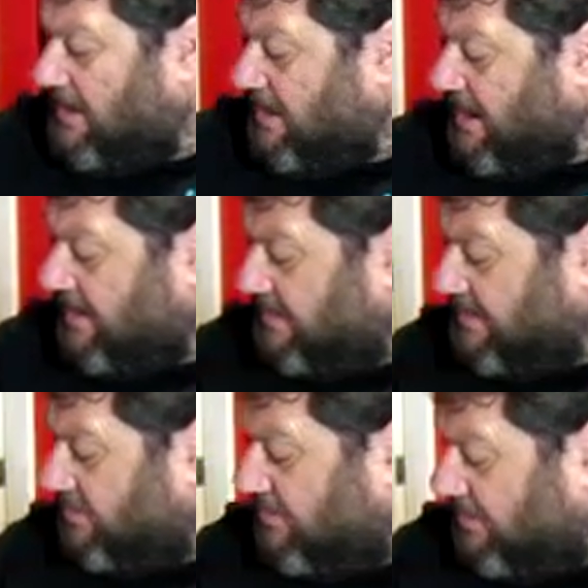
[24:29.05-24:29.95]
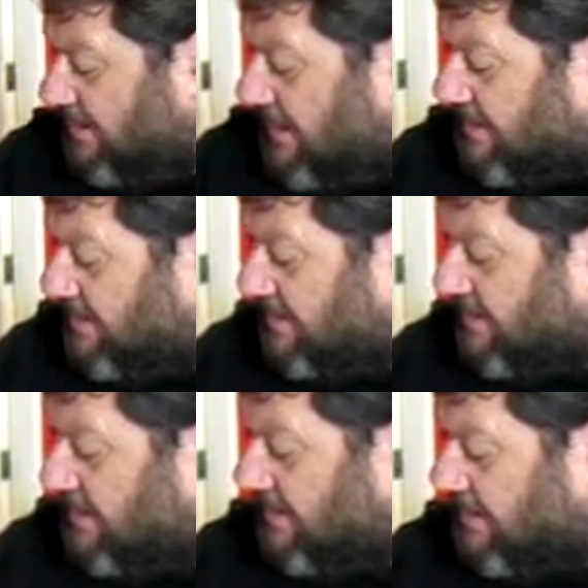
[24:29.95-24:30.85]
add any more to that.
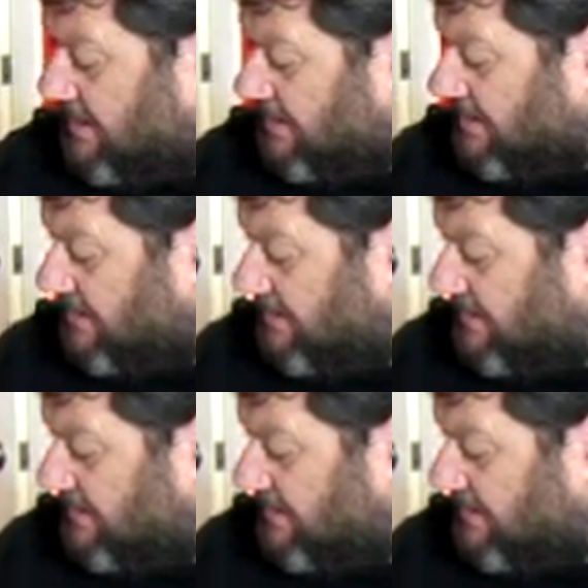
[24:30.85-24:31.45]
Uh,